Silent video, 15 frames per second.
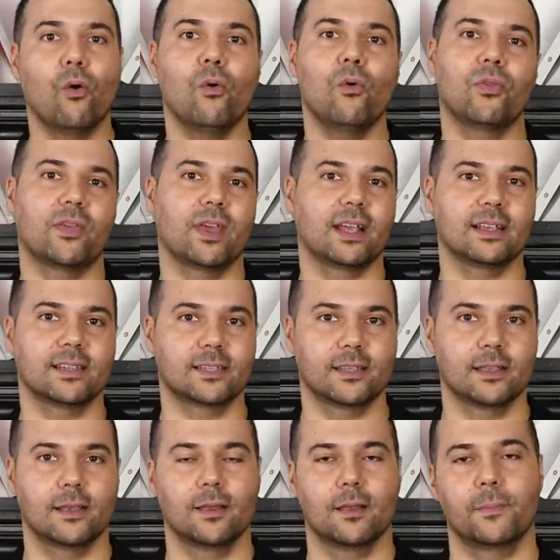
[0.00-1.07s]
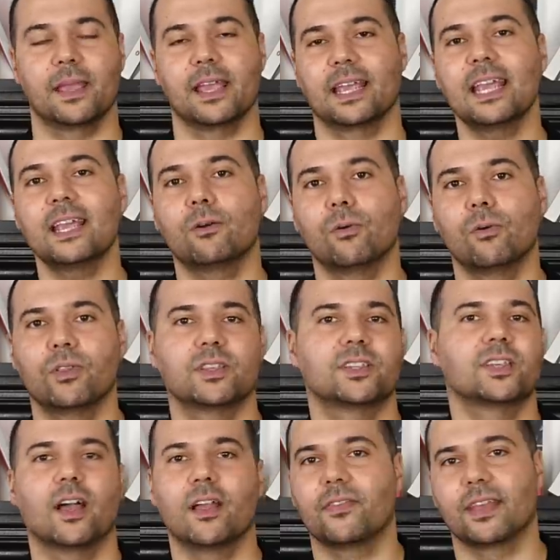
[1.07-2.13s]
all things being equal, that
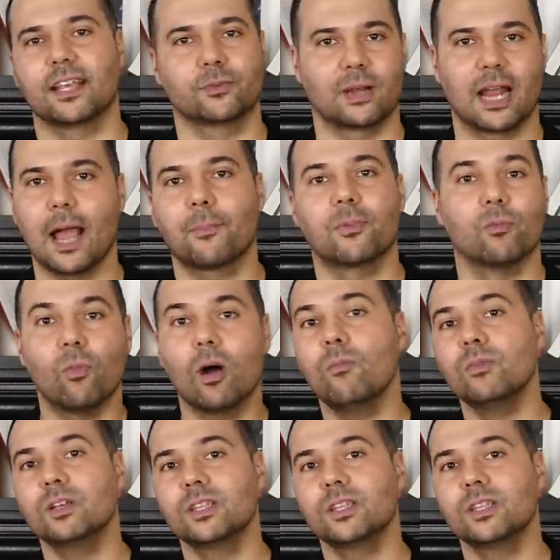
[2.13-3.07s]
certain things would happen. One